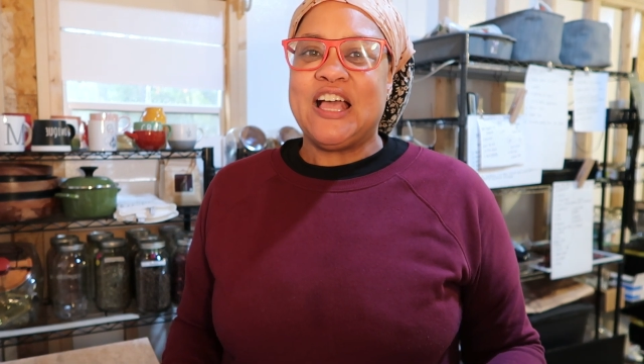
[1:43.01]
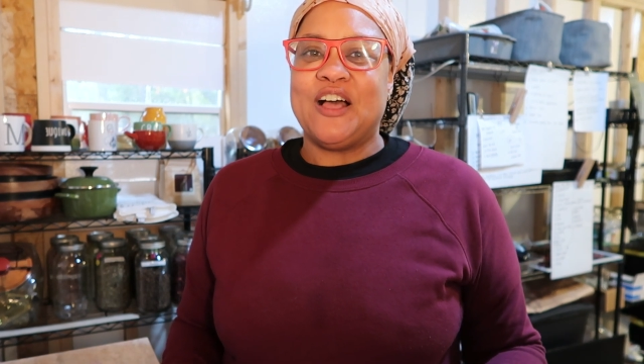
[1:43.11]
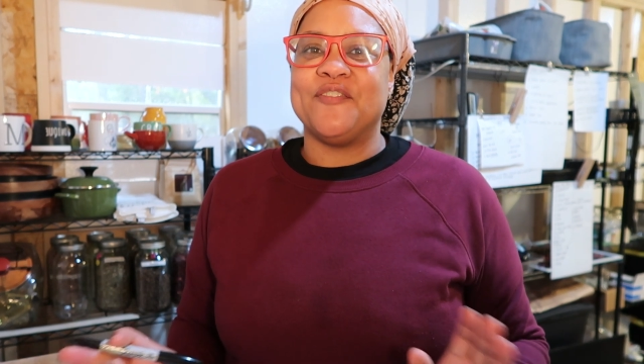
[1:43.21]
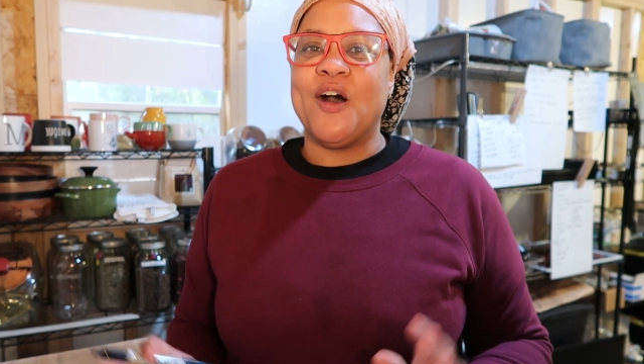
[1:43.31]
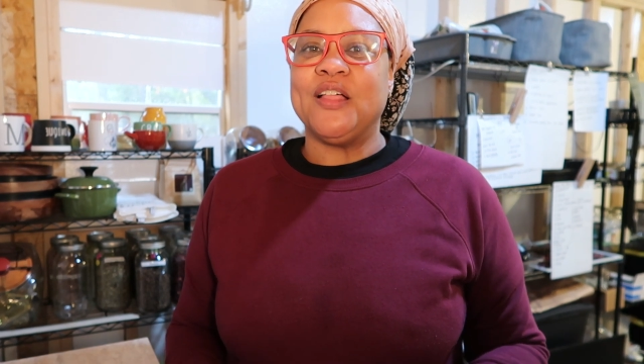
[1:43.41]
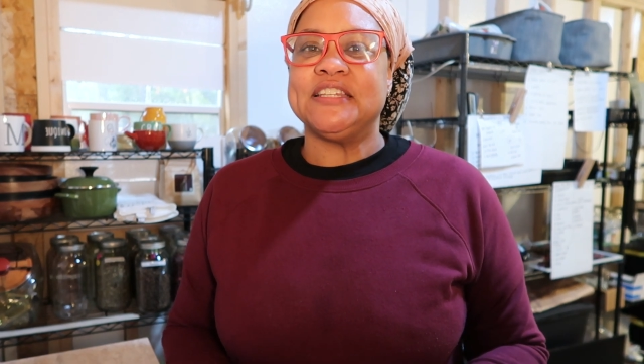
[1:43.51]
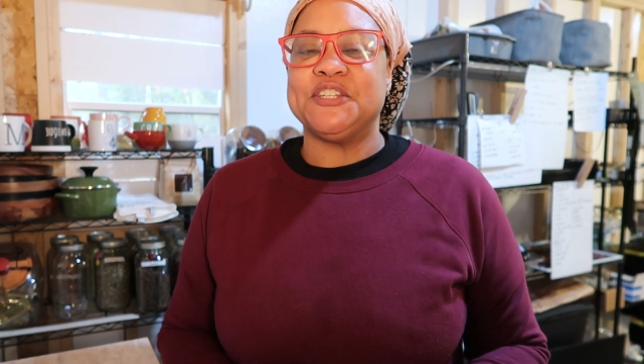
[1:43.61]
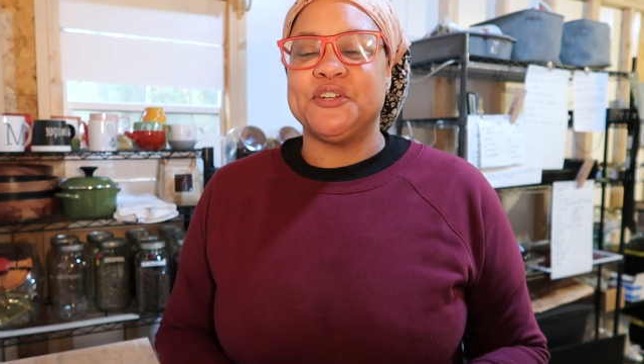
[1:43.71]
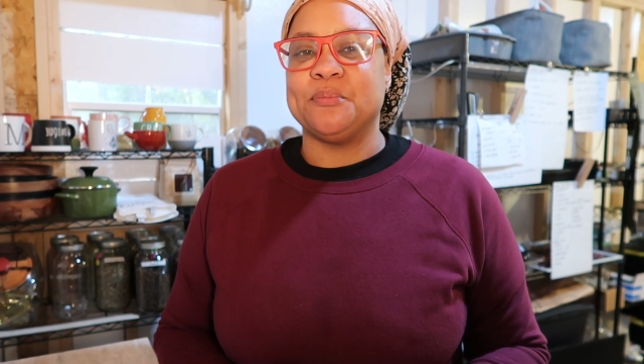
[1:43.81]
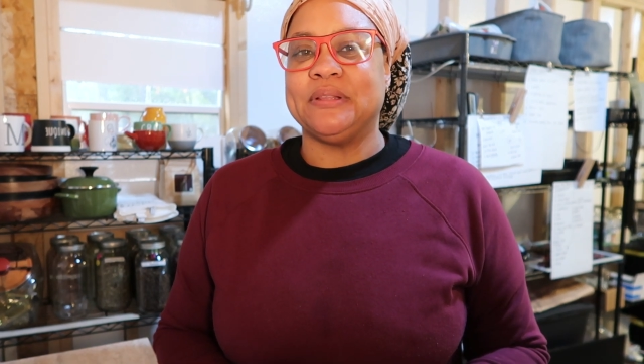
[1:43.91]
A
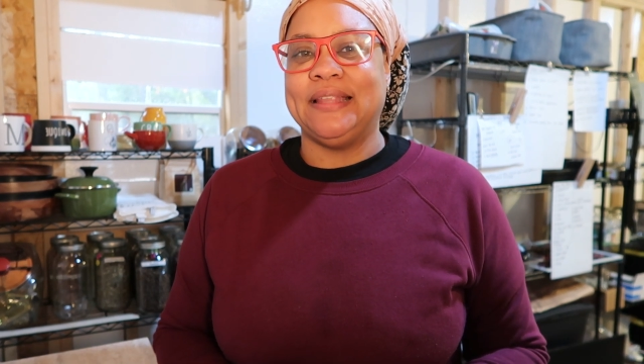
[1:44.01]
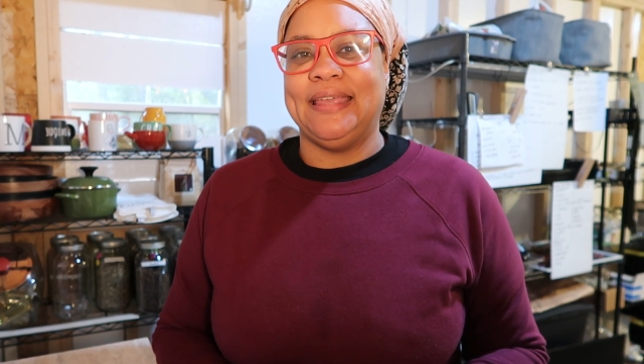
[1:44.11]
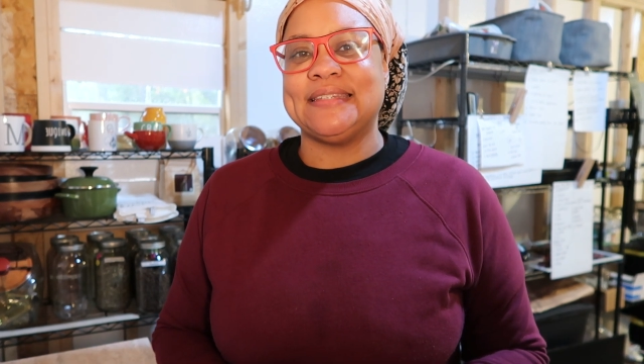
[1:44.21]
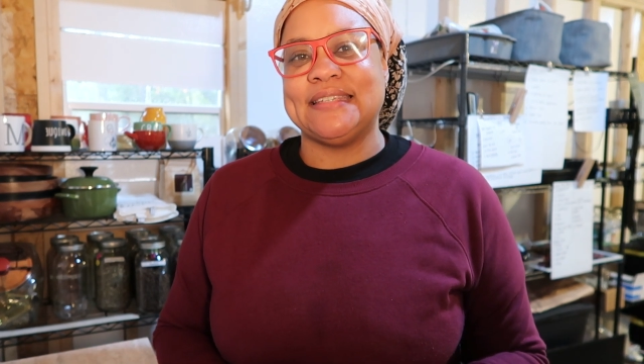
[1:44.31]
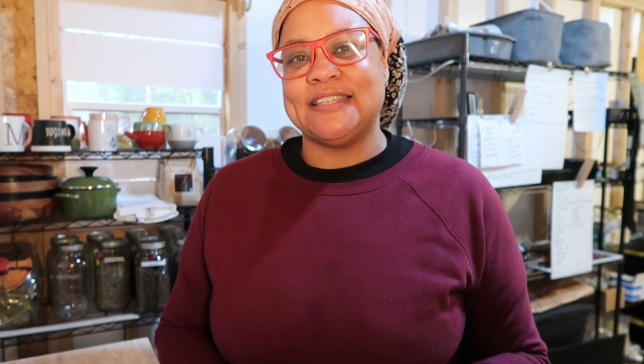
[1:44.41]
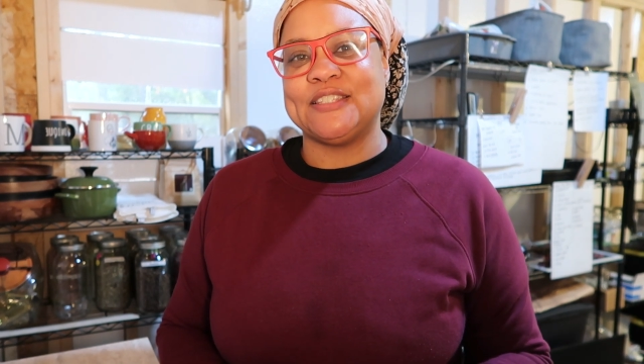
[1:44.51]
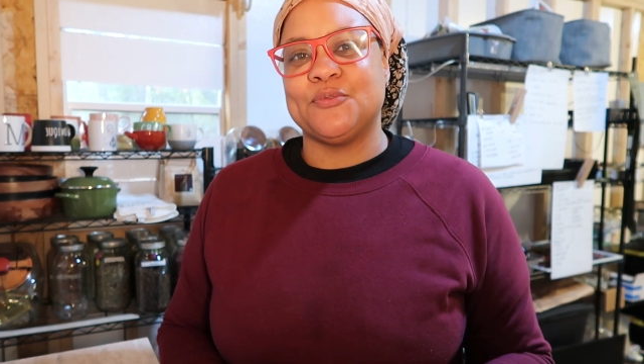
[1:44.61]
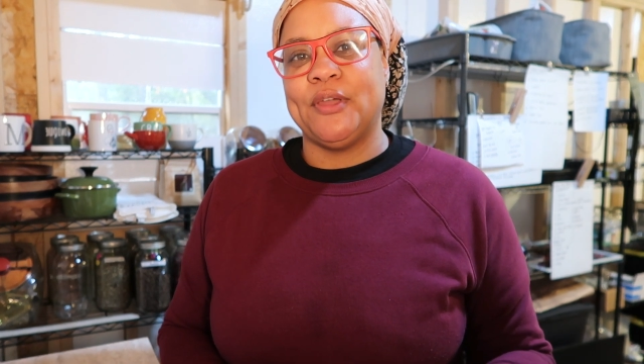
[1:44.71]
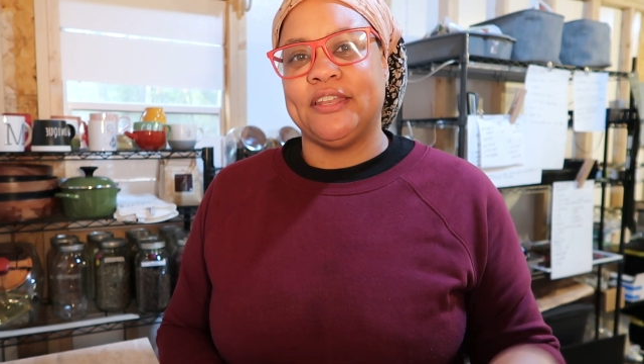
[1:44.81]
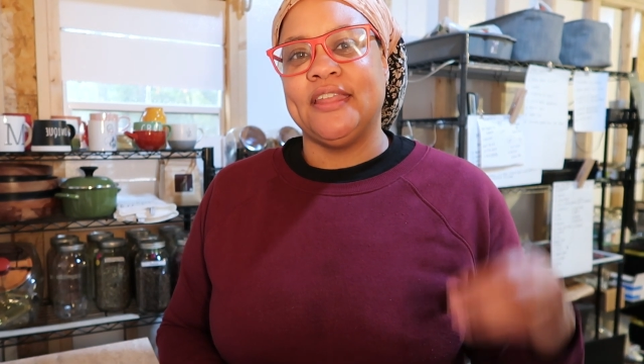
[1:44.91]
volunteer plant is
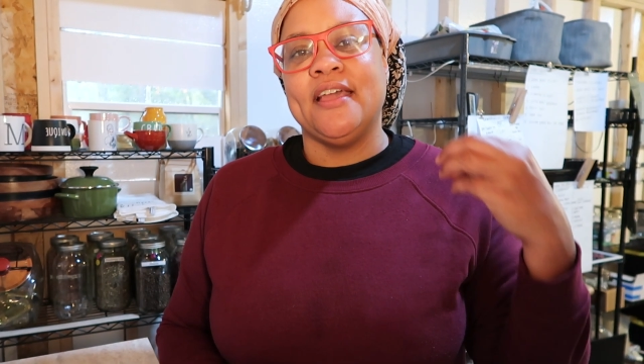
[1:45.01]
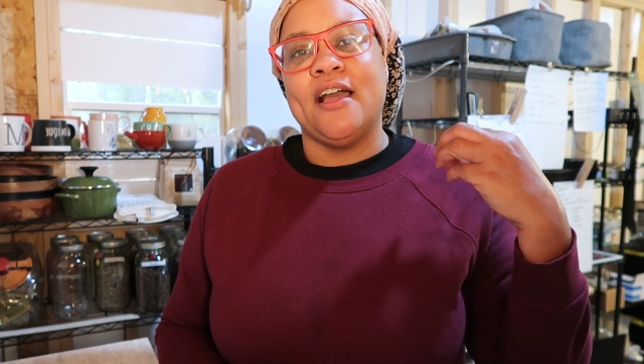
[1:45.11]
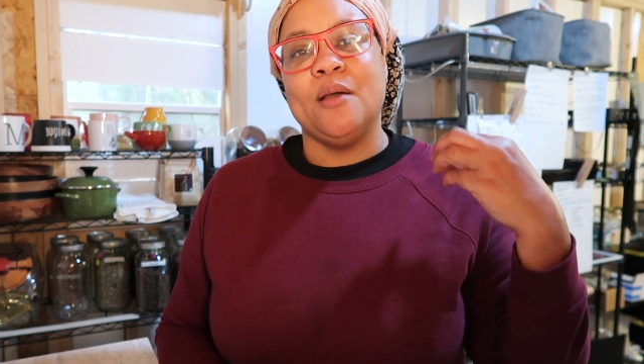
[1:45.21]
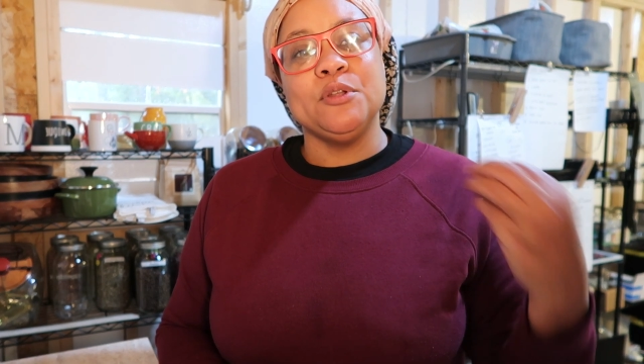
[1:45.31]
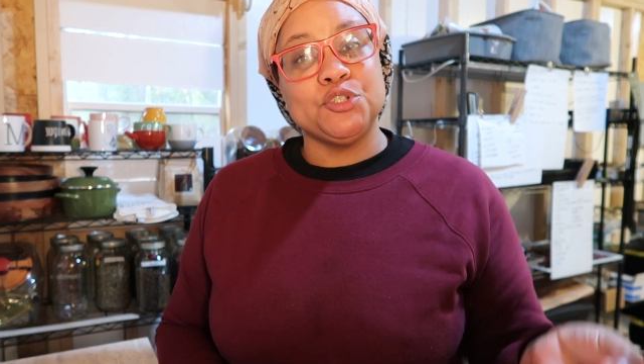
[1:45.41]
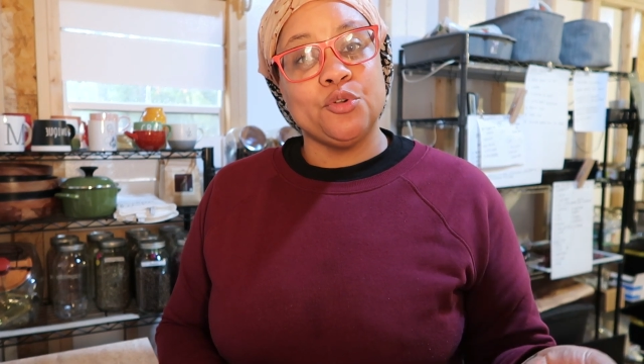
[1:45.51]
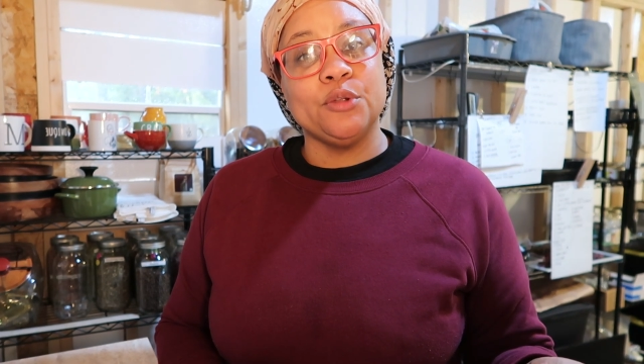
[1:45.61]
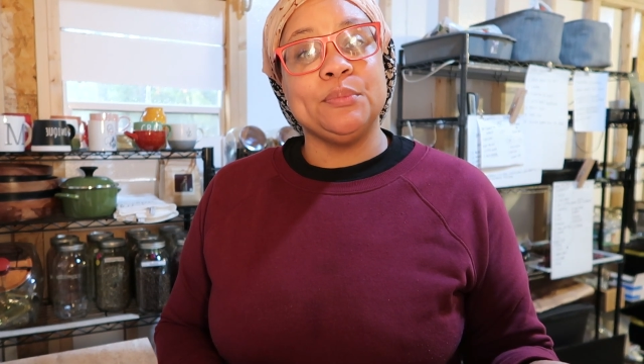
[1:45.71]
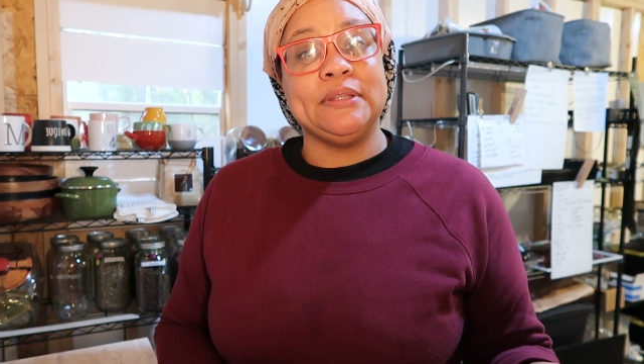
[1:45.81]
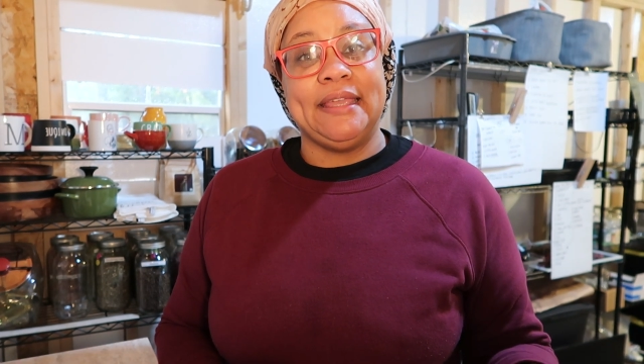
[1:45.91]
when a
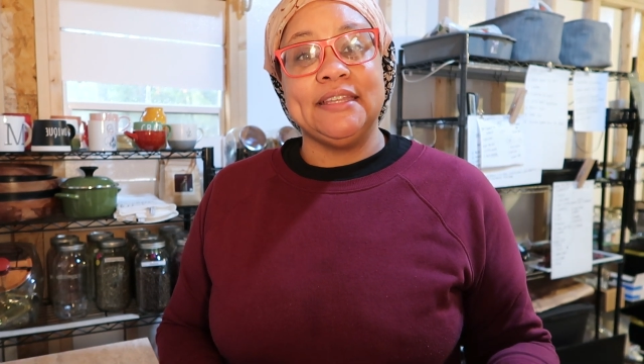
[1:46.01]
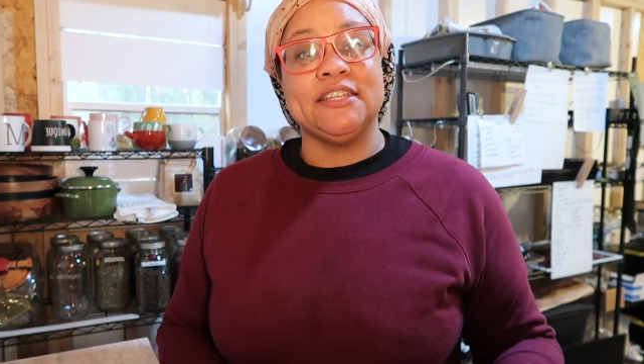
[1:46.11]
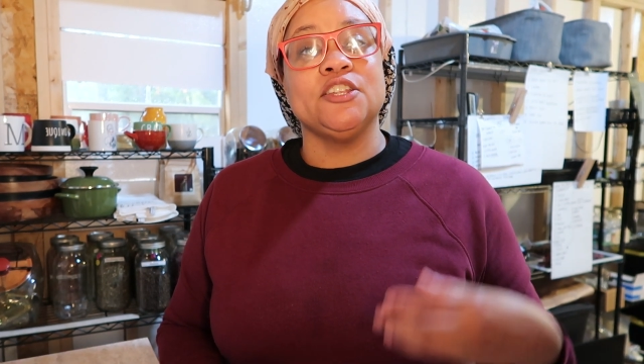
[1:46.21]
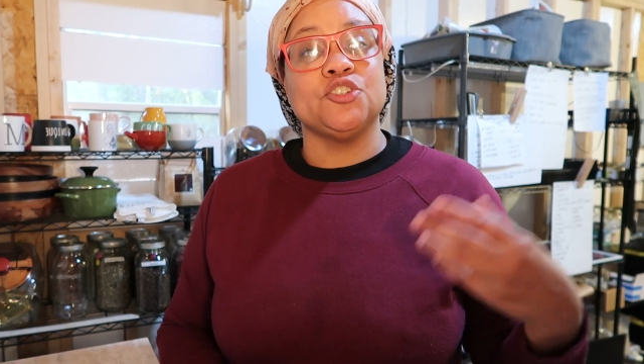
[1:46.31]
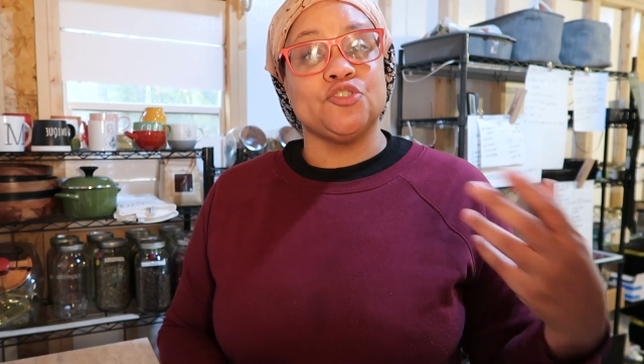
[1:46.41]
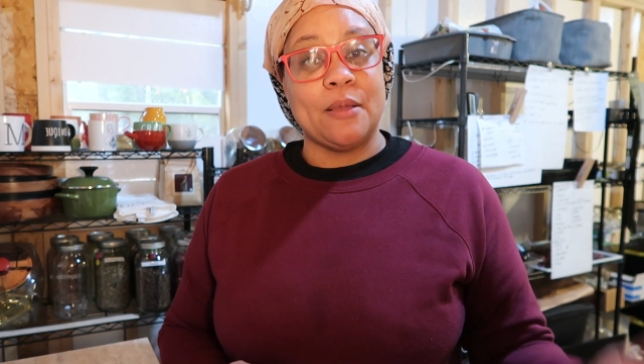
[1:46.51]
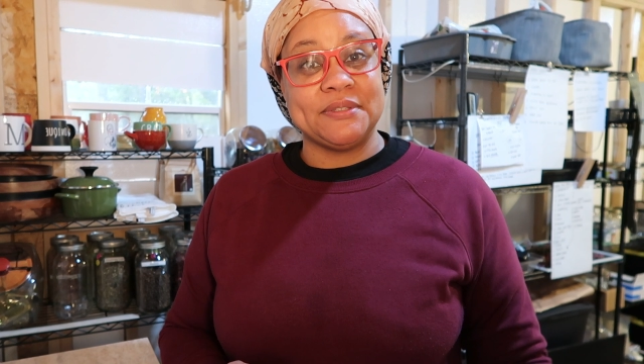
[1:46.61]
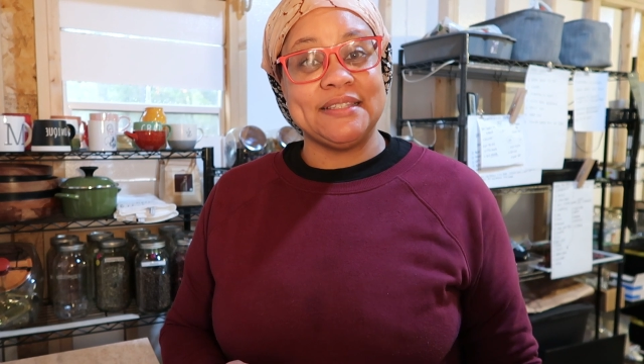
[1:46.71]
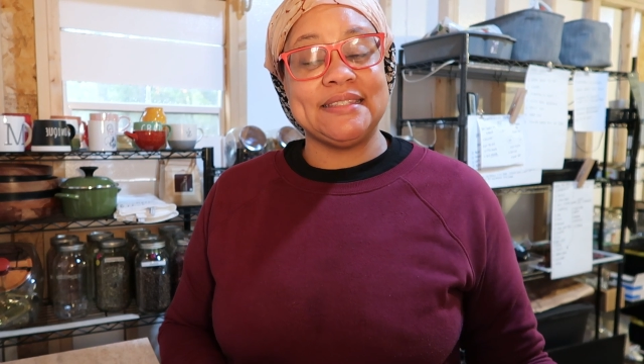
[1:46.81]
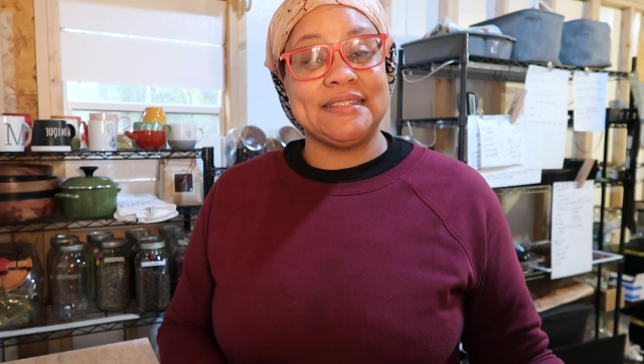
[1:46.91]
mature plant drops
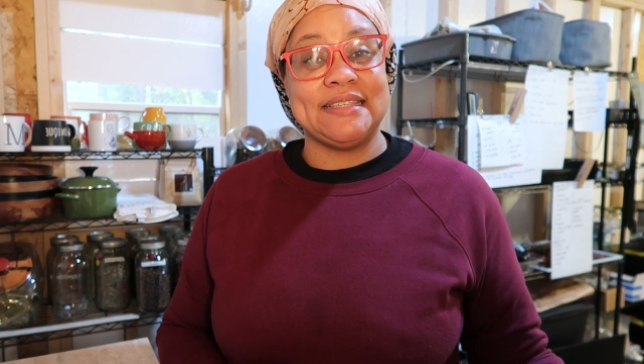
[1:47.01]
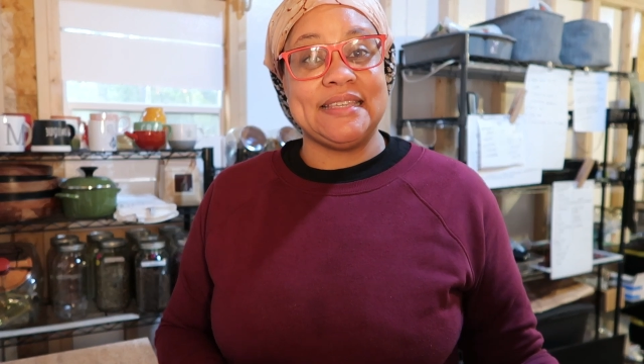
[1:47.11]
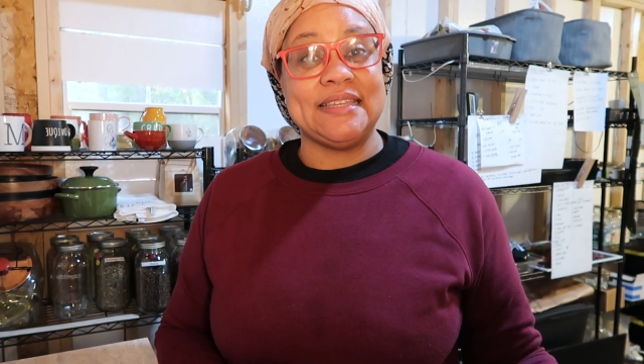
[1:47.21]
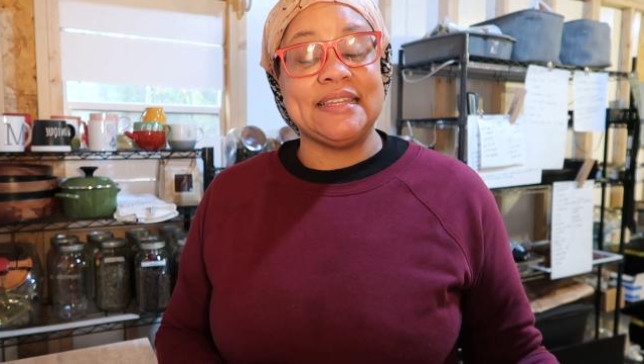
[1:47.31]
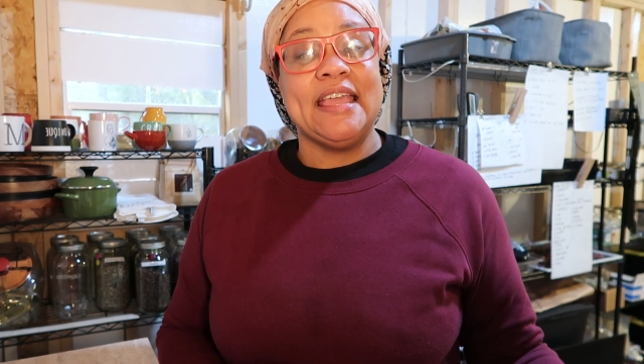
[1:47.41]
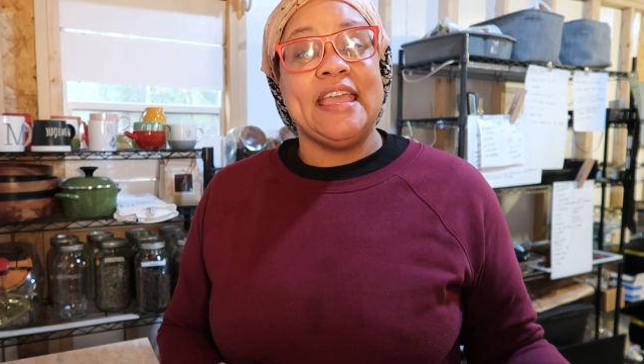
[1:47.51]
its seed